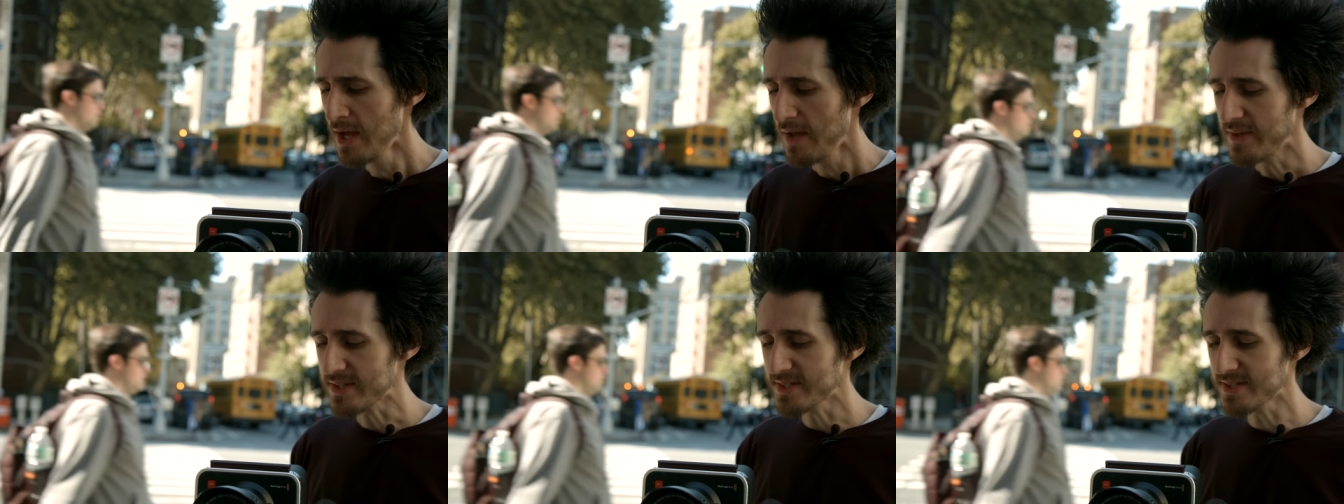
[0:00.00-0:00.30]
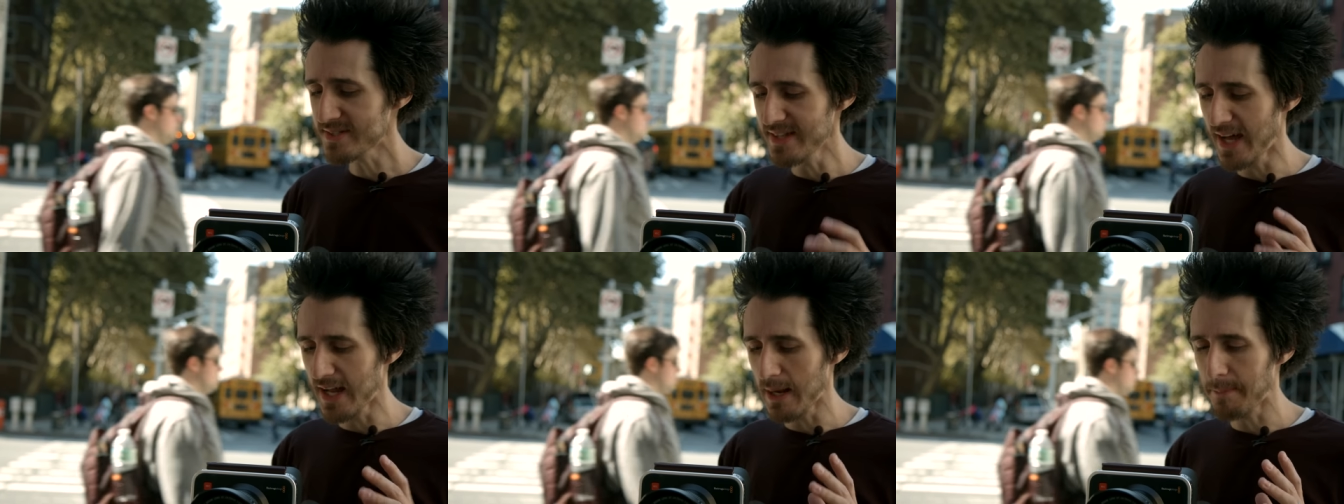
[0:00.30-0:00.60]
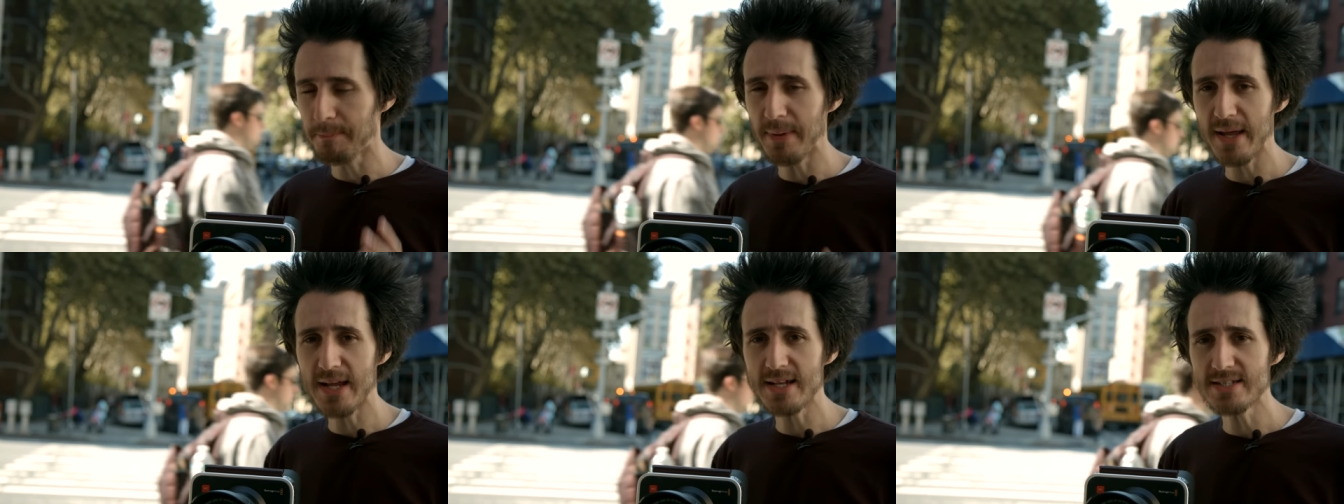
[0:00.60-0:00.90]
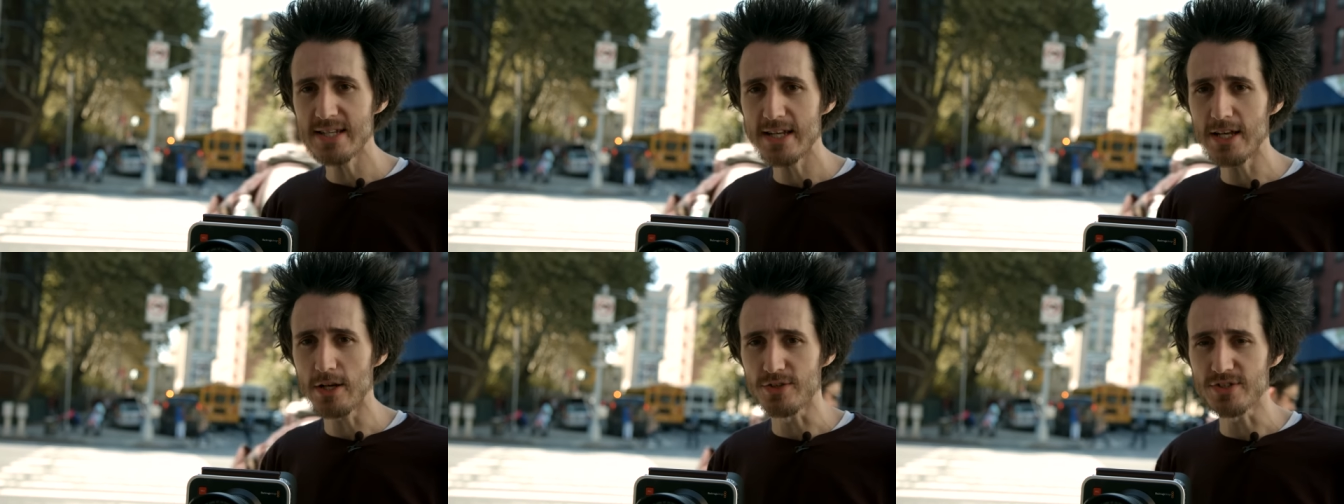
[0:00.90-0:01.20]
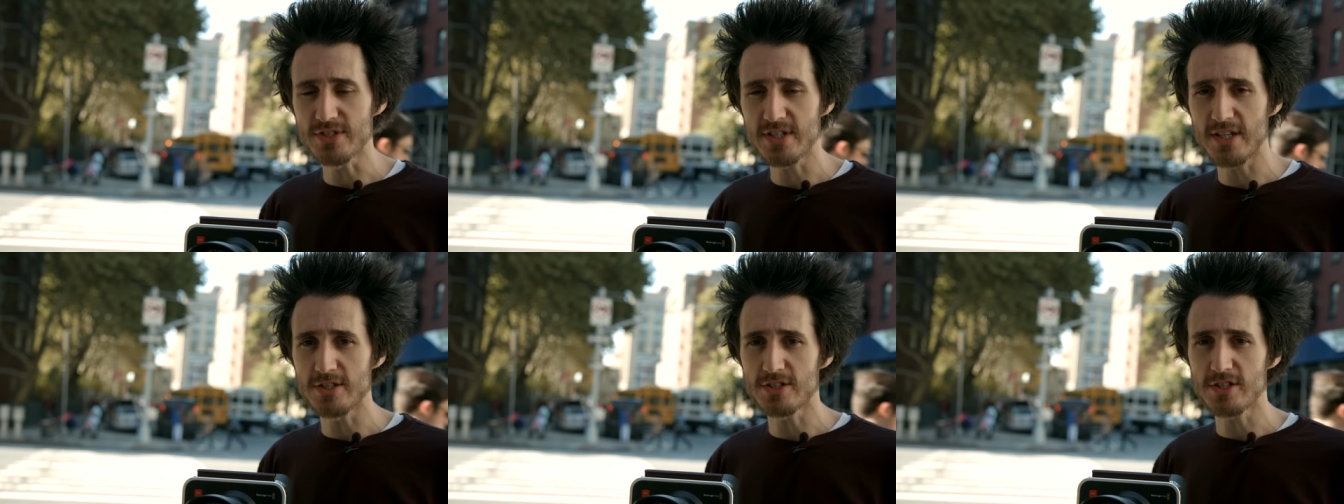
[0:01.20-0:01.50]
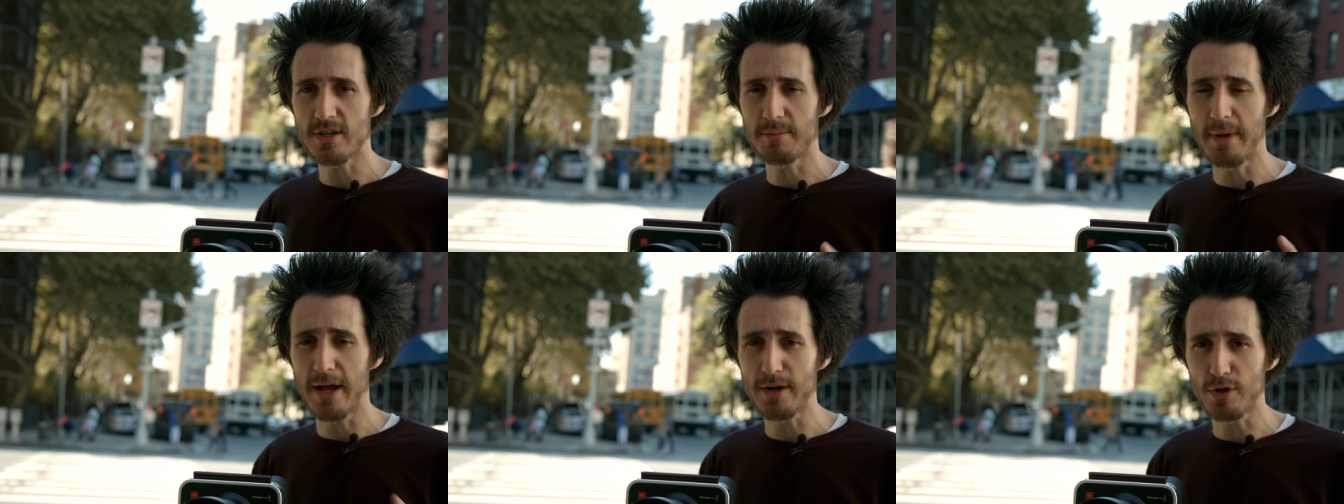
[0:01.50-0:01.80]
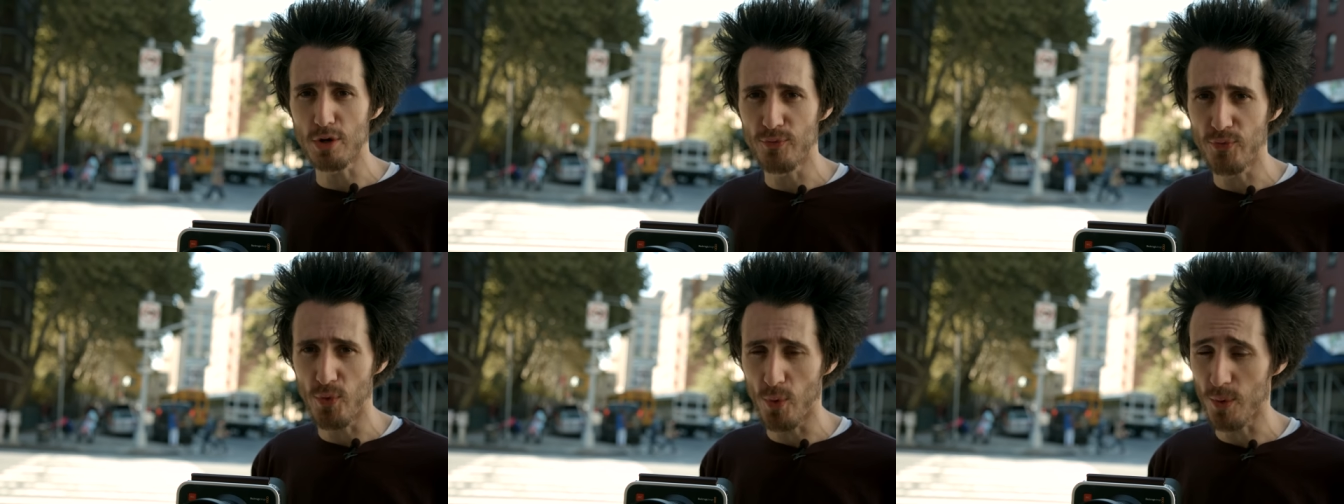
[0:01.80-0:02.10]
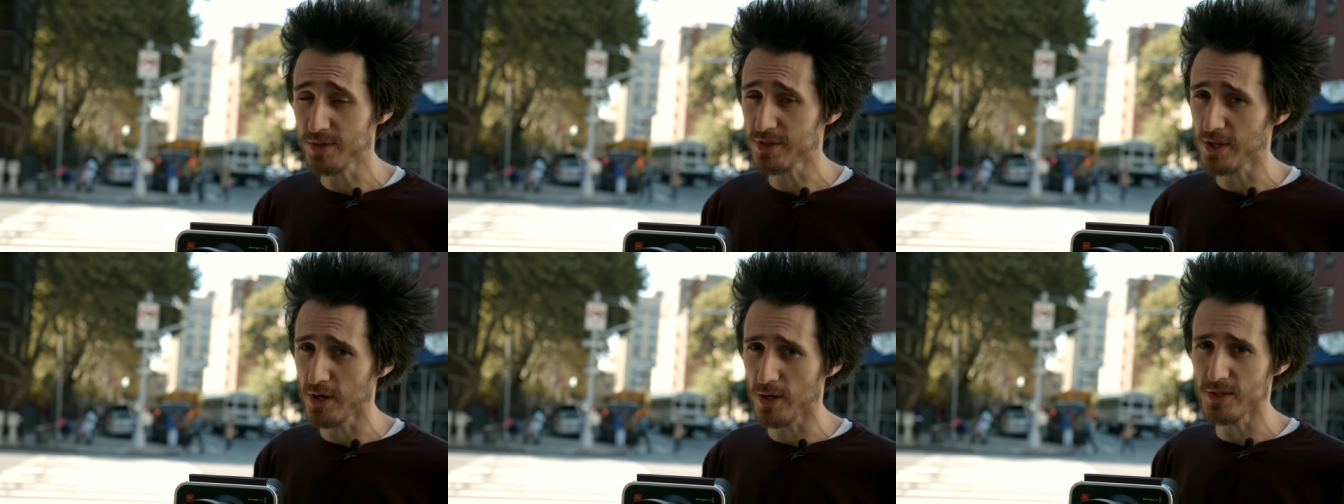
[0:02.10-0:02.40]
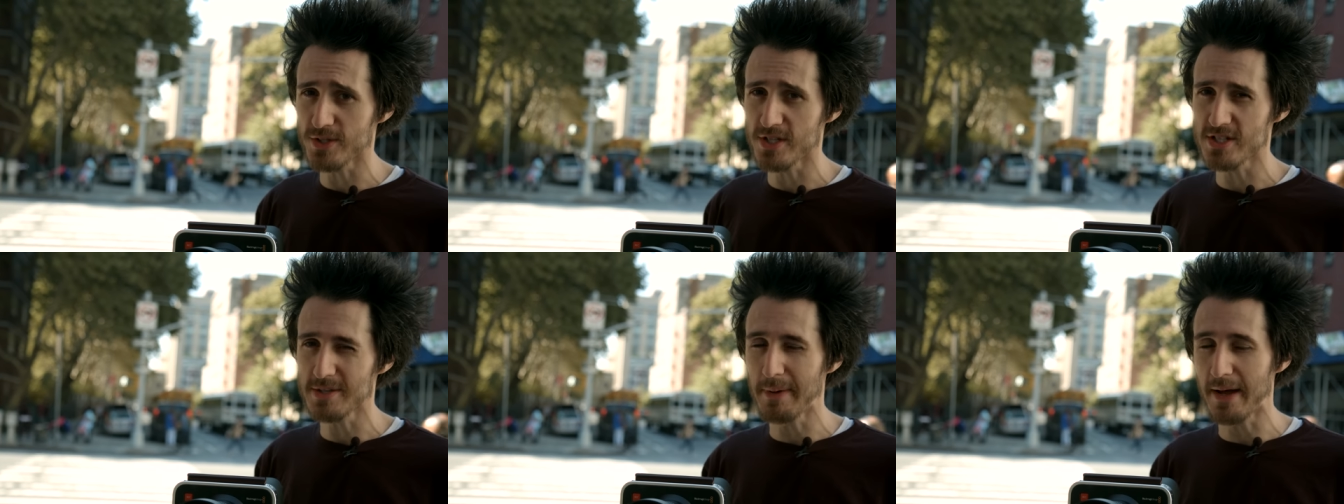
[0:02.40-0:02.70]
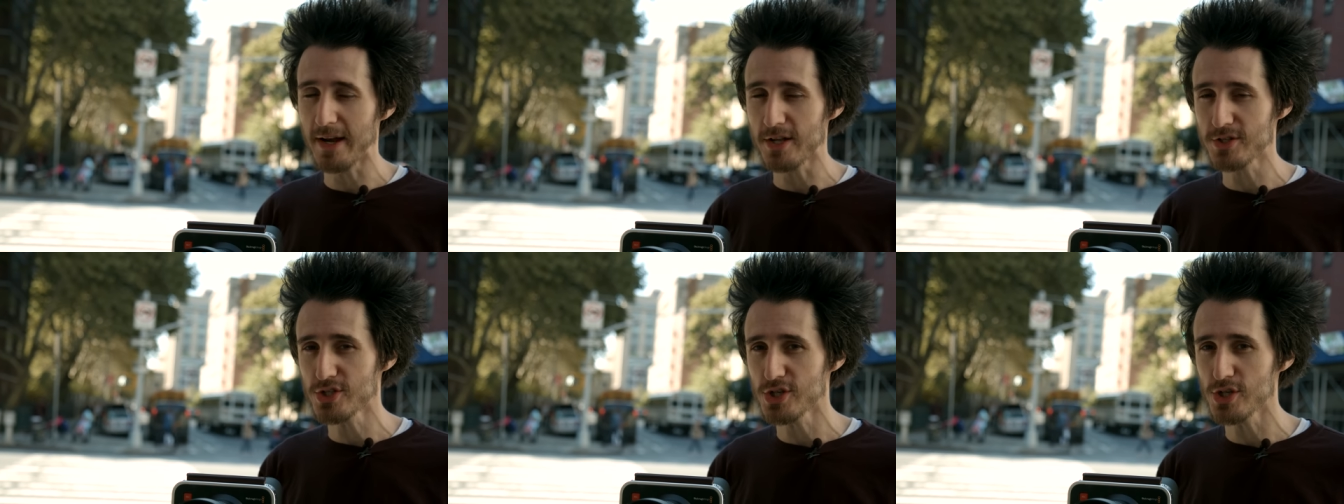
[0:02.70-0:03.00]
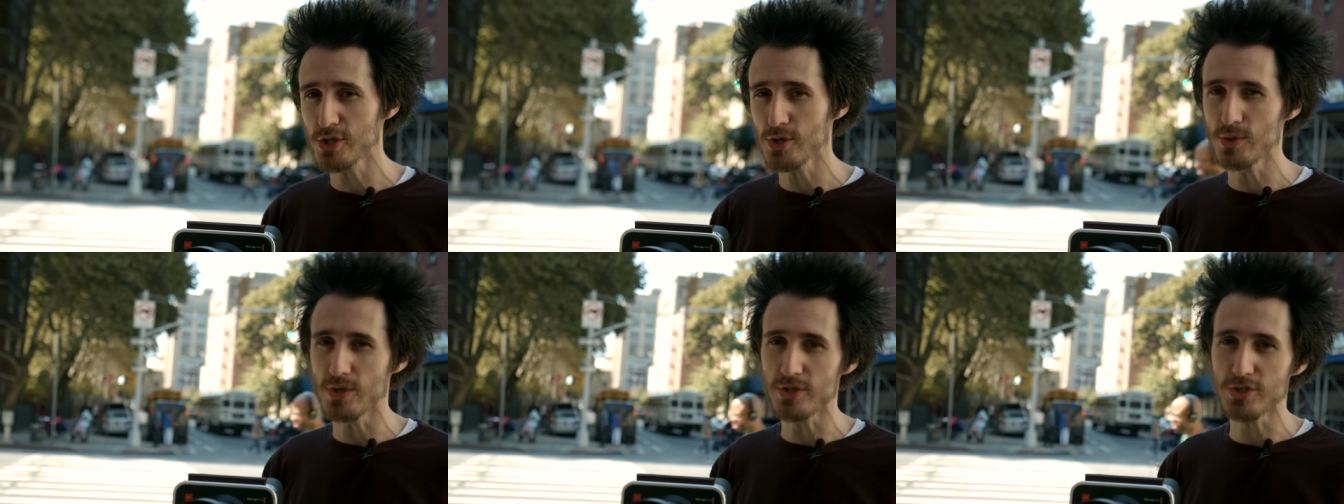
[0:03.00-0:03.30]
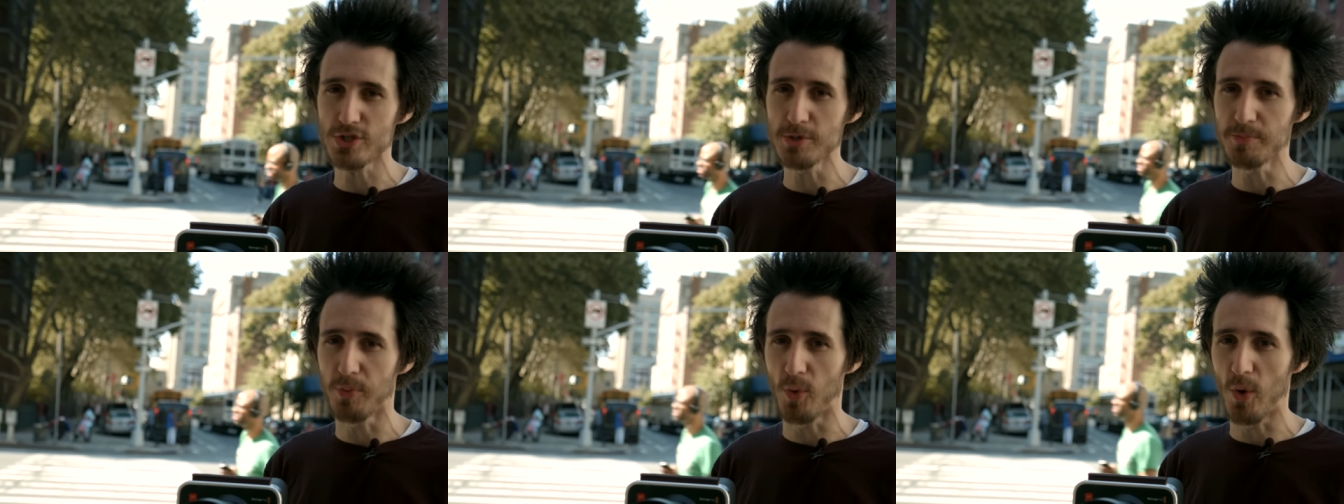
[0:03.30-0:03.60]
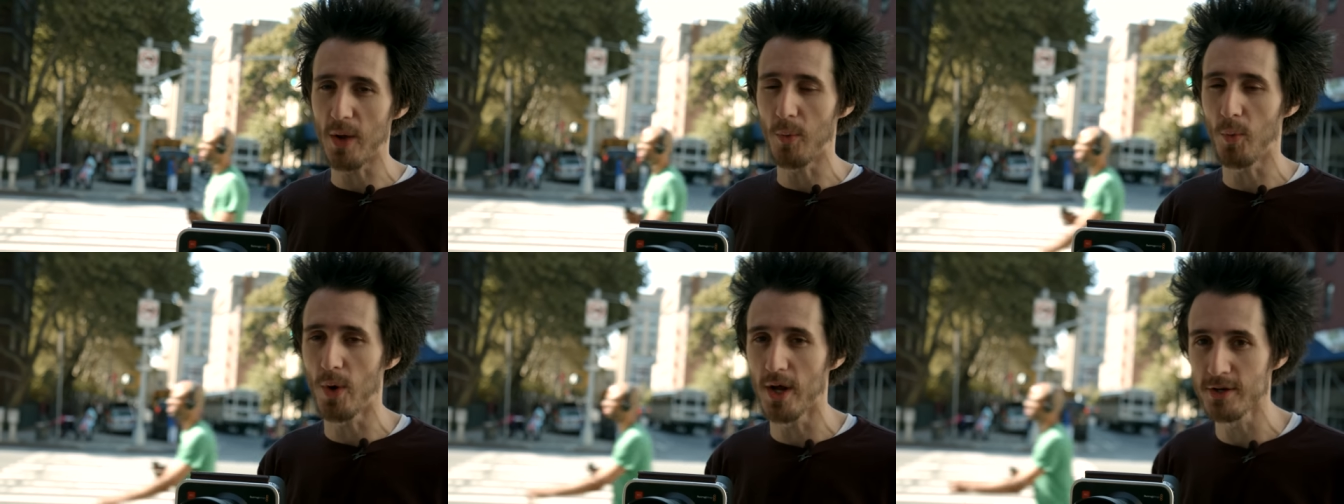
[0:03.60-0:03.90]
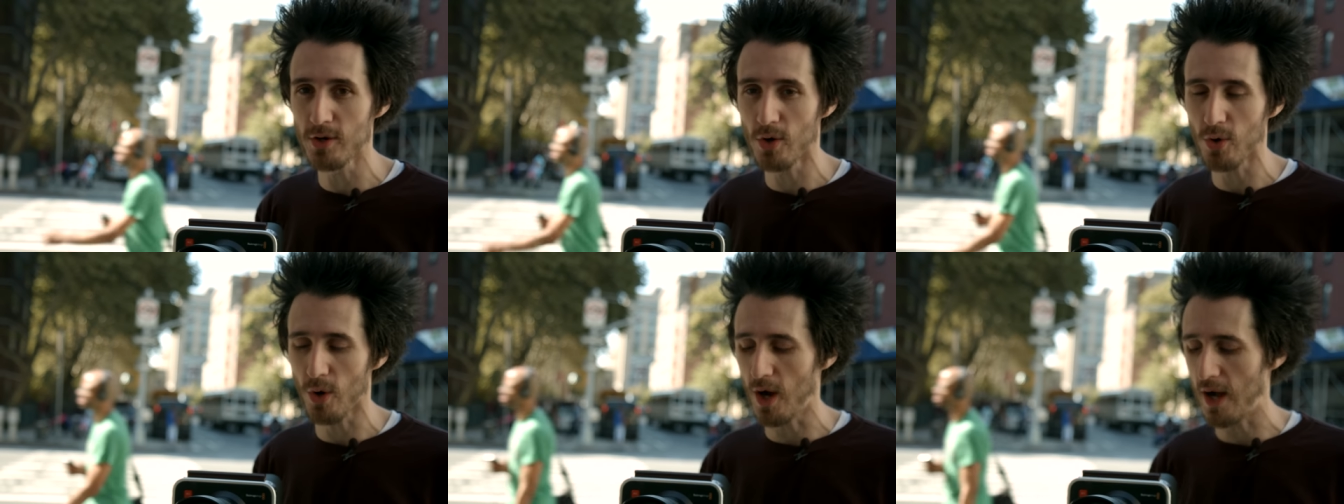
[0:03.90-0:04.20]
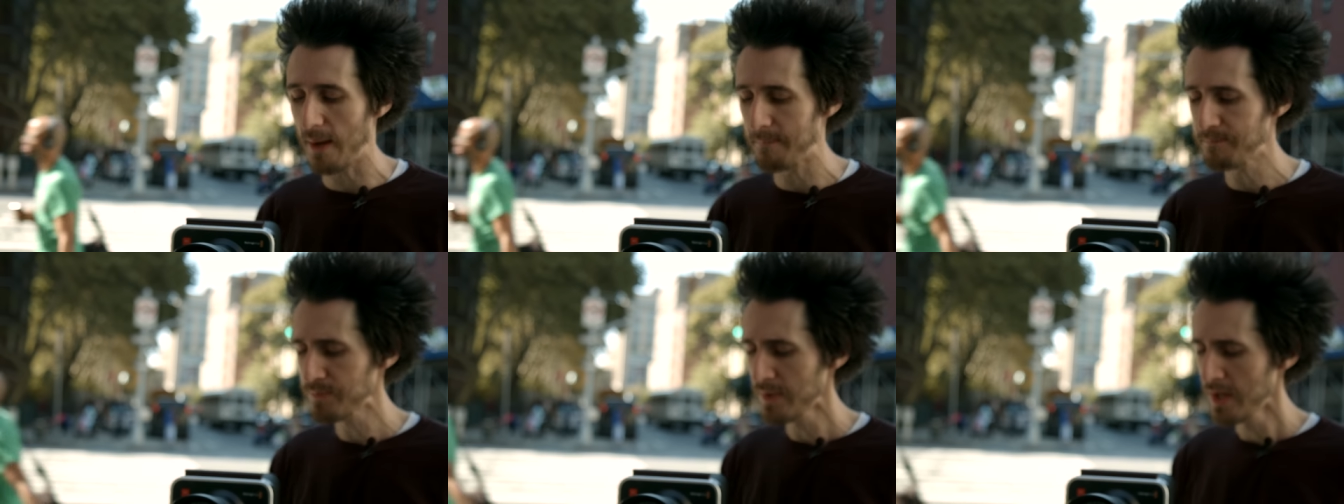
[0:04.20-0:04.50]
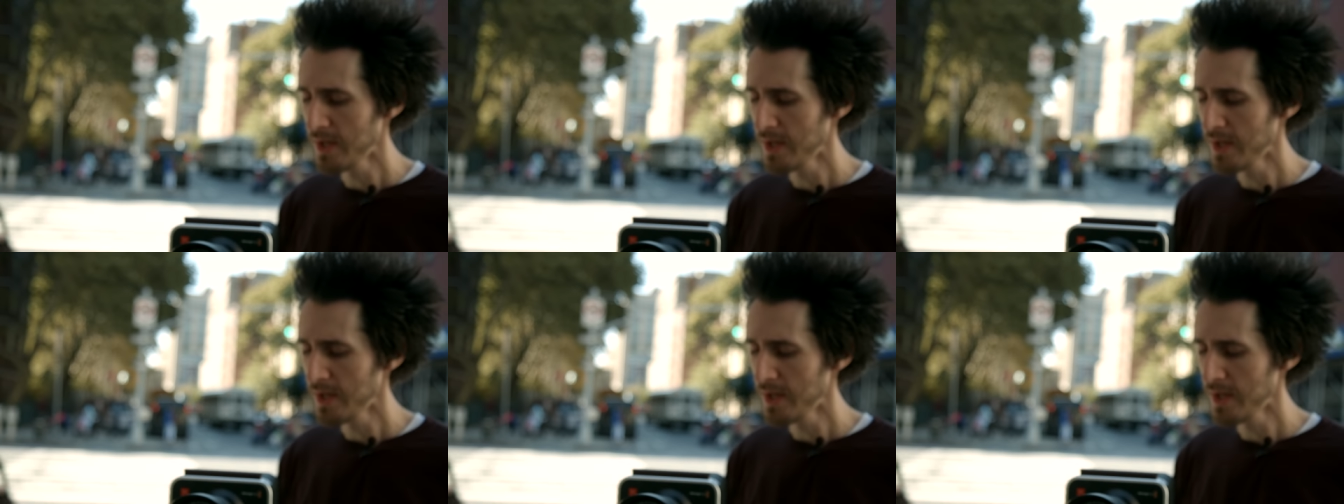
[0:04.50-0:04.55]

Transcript: This is not a big deal since Micro Four Thirds is about a 2 to 2.1 crop.